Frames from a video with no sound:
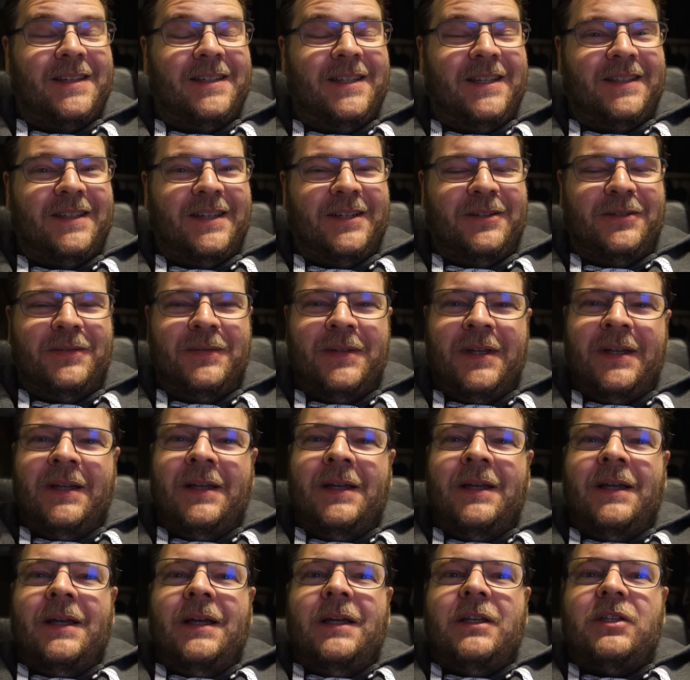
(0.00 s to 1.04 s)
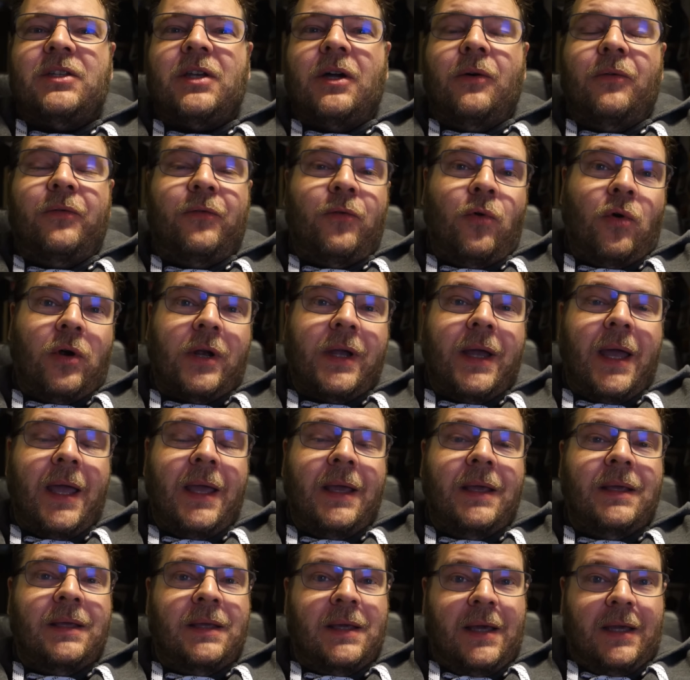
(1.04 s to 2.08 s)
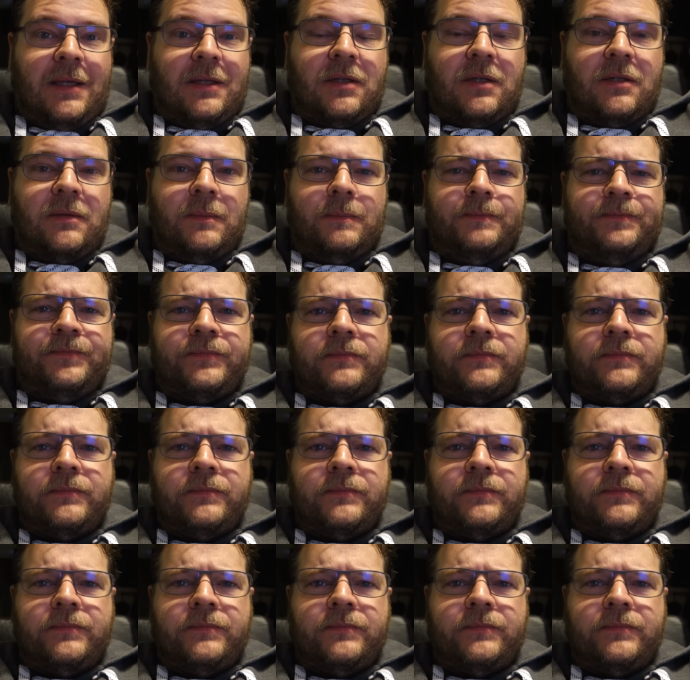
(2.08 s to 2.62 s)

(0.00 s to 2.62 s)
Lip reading: detail. So, 4K, yes.